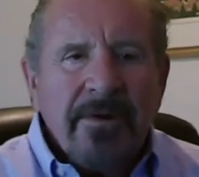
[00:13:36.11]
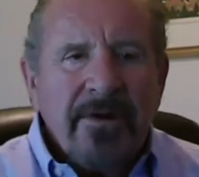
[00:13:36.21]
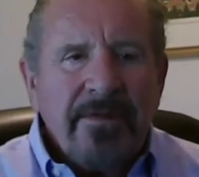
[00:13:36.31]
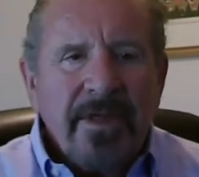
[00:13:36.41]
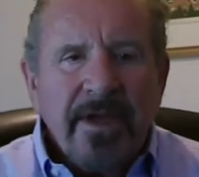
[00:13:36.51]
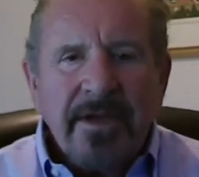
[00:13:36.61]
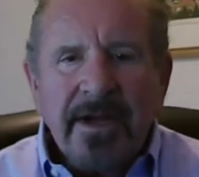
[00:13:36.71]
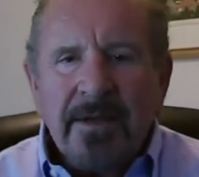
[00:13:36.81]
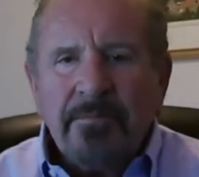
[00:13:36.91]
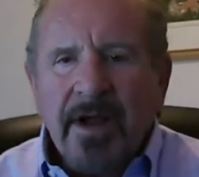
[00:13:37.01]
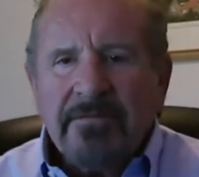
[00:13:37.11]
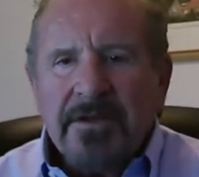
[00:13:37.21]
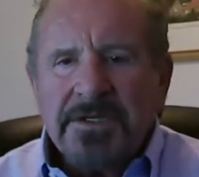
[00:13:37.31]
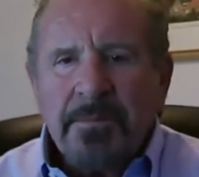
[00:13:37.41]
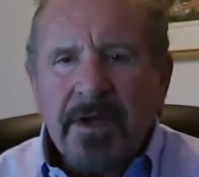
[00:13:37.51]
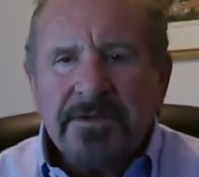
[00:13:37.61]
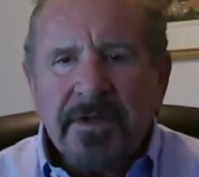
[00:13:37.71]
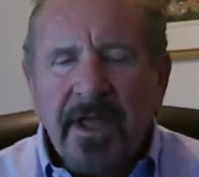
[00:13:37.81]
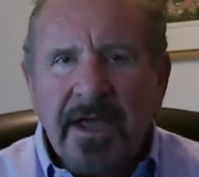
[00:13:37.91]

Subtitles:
that I'm probably a special case.